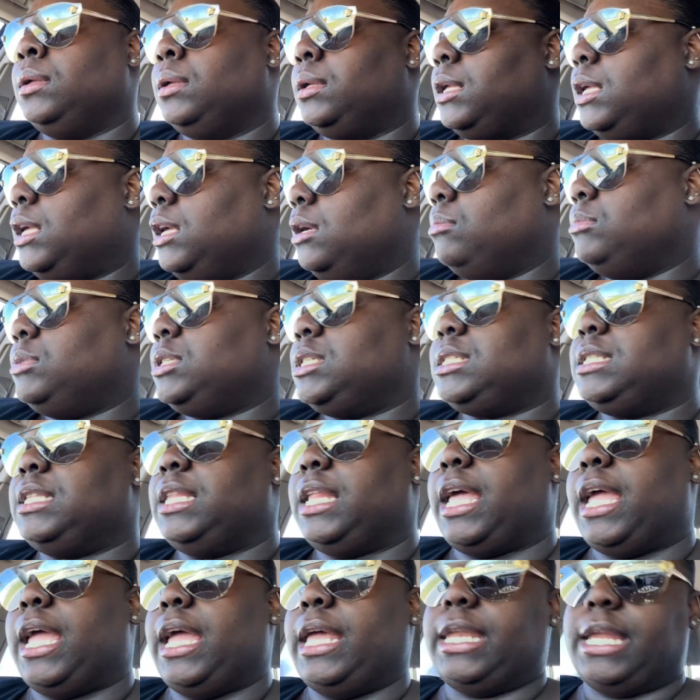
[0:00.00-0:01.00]
him just
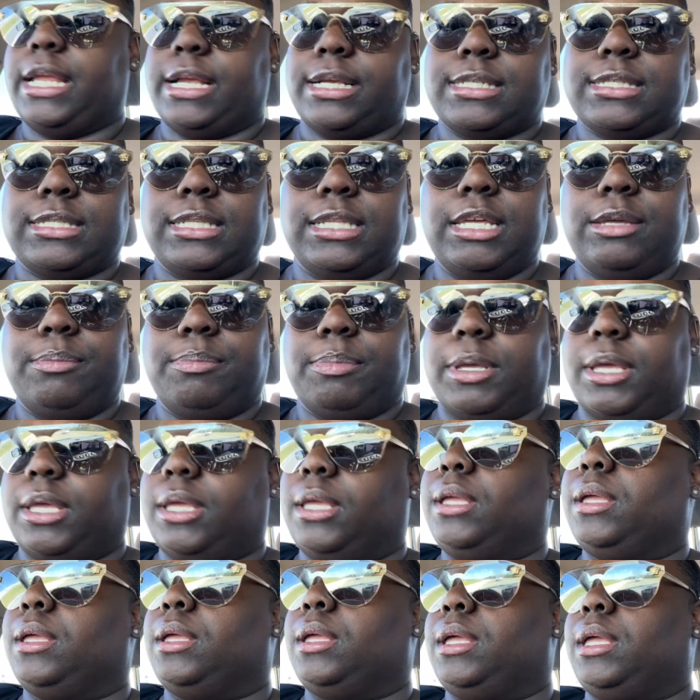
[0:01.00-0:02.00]
laying there sleeping
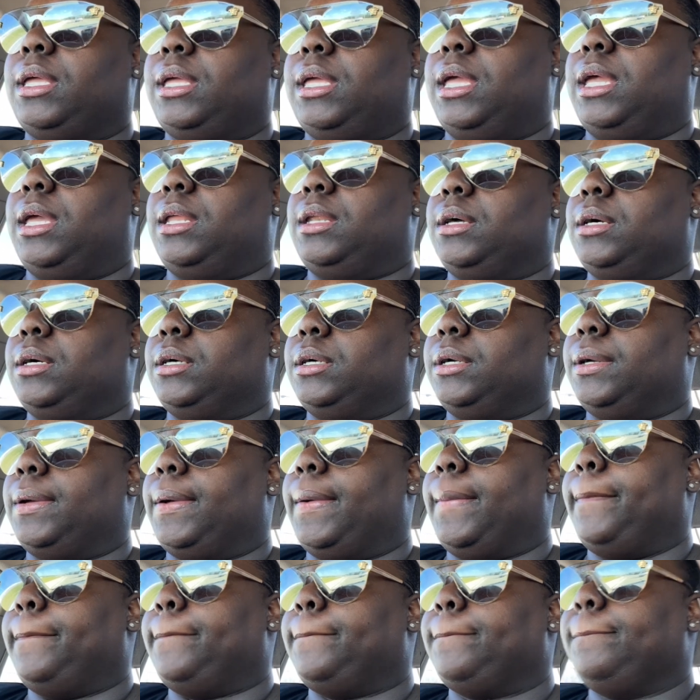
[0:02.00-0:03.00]
and
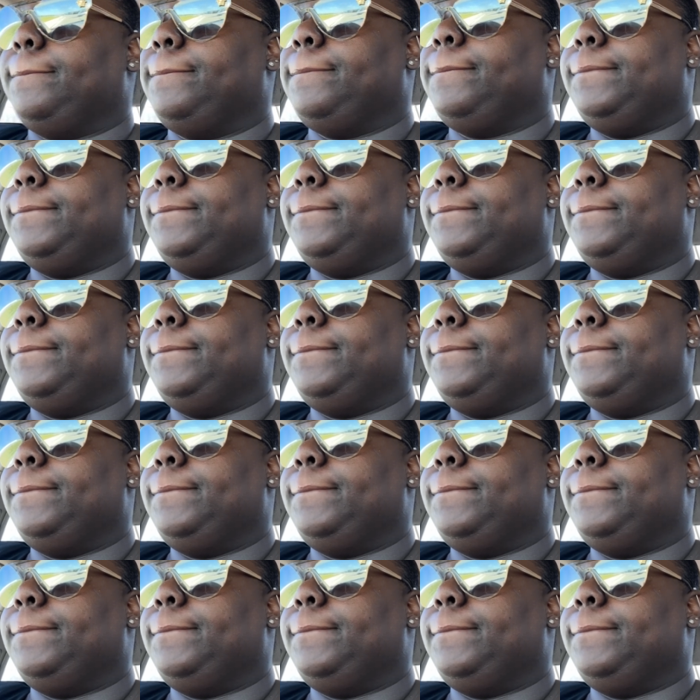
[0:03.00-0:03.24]
um